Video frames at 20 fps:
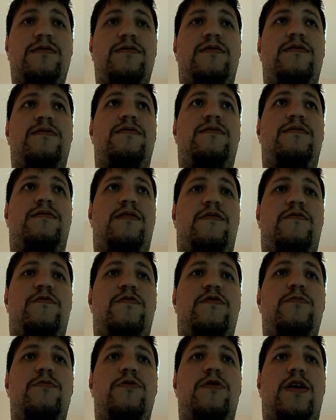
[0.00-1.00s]
This is the
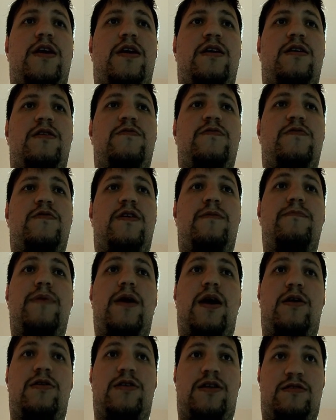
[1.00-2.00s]
formula of
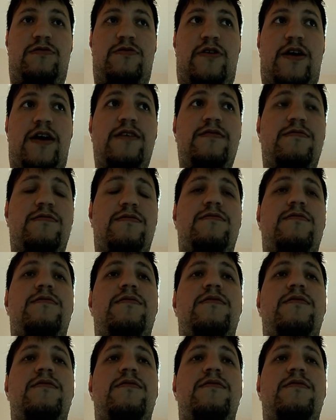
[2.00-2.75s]
compound interest.